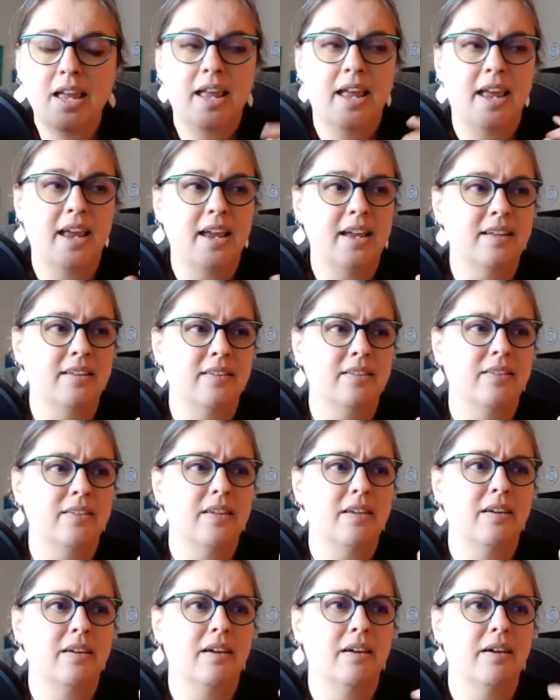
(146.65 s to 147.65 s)
And
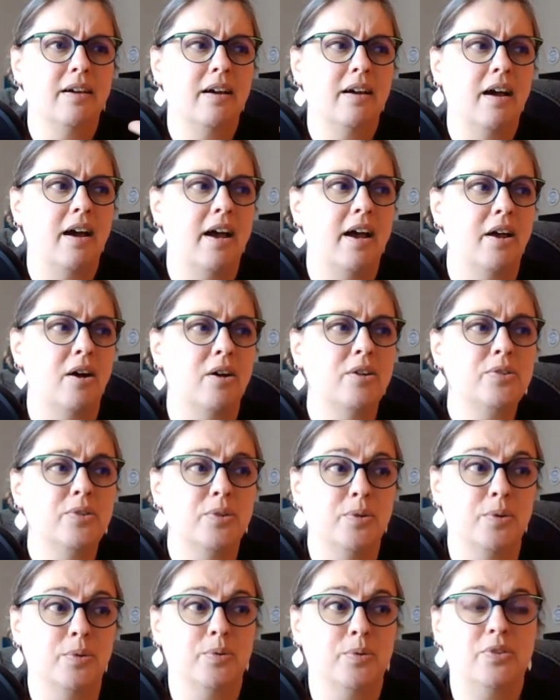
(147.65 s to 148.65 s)
I
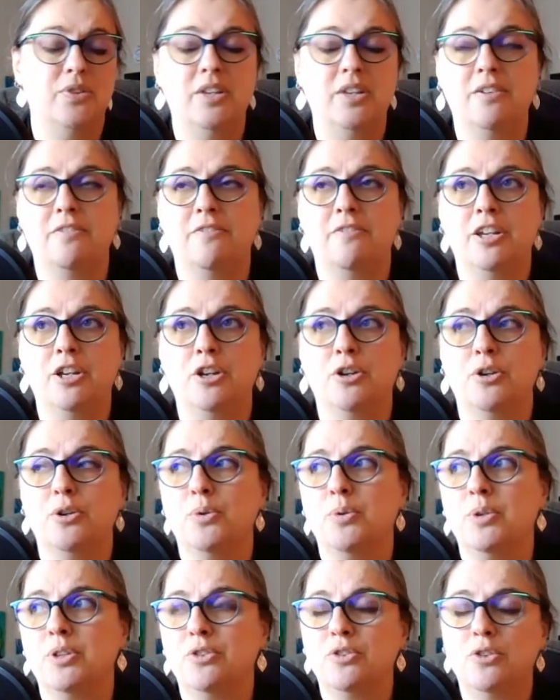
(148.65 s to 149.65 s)
also see a figure who
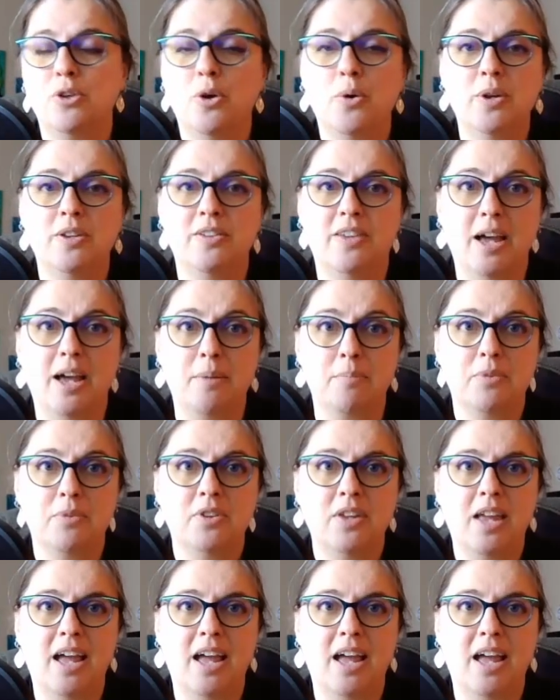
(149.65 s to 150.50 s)
is so adept